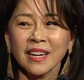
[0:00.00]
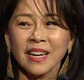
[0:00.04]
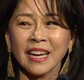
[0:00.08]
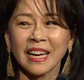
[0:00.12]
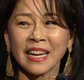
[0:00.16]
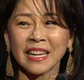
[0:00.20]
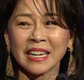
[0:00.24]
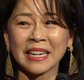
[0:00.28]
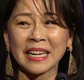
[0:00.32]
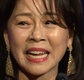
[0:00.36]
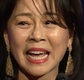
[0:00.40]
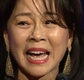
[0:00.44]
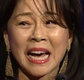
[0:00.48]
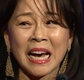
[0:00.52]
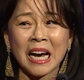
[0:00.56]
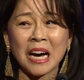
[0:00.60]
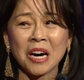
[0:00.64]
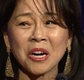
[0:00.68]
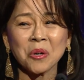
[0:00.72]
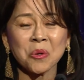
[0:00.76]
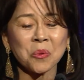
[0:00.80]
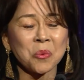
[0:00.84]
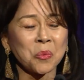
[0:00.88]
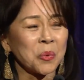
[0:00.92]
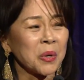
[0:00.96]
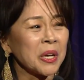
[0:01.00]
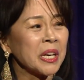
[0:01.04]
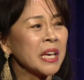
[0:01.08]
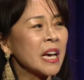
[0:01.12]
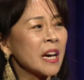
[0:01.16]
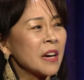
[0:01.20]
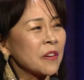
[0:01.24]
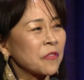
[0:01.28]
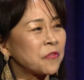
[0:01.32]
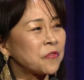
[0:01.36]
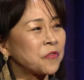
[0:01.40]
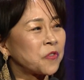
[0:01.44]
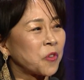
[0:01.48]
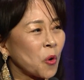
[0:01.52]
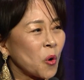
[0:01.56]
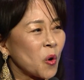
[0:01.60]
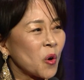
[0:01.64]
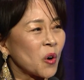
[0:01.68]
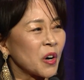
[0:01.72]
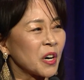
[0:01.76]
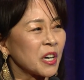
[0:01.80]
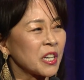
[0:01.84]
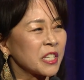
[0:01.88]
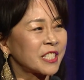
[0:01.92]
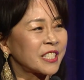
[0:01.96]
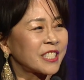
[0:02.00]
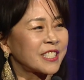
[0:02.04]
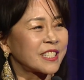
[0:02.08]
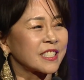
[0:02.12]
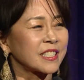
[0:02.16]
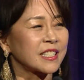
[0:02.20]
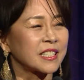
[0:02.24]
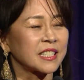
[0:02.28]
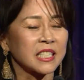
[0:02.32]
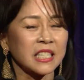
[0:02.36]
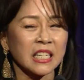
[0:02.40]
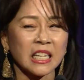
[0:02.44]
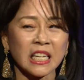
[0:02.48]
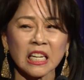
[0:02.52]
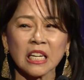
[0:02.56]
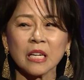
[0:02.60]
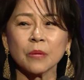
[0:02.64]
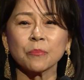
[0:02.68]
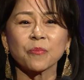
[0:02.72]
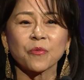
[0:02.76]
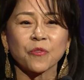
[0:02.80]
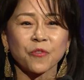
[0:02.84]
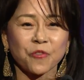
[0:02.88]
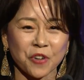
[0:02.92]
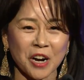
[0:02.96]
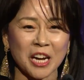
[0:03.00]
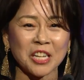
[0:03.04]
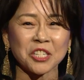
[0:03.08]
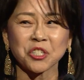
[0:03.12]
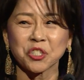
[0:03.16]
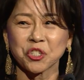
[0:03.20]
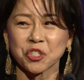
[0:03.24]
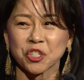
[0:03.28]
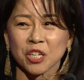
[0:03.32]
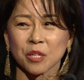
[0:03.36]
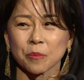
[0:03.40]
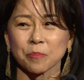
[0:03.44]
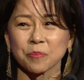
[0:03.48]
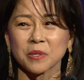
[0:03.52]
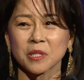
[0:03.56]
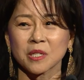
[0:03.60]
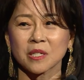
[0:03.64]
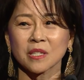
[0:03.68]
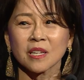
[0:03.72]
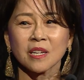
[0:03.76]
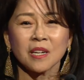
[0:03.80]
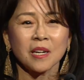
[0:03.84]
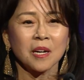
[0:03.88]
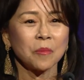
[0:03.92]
And now we have forged deep friendships